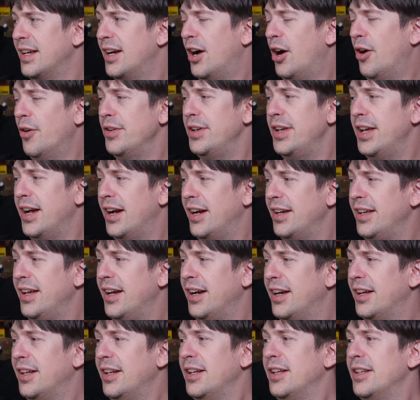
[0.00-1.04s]

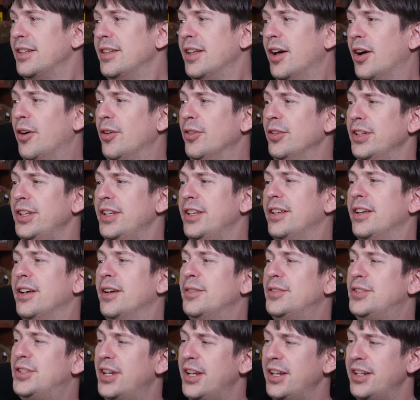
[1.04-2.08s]
Yeah. Not only
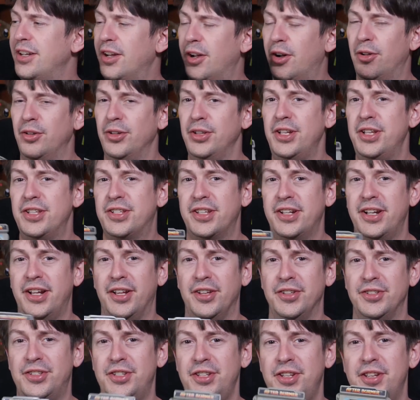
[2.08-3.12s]
is it
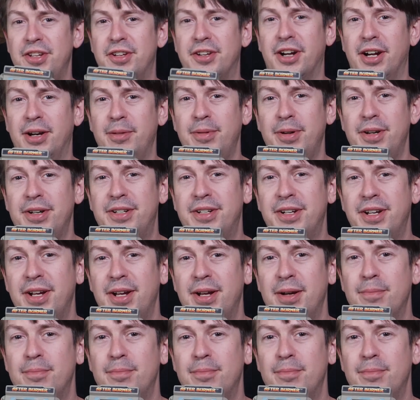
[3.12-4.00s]
LCD garbage,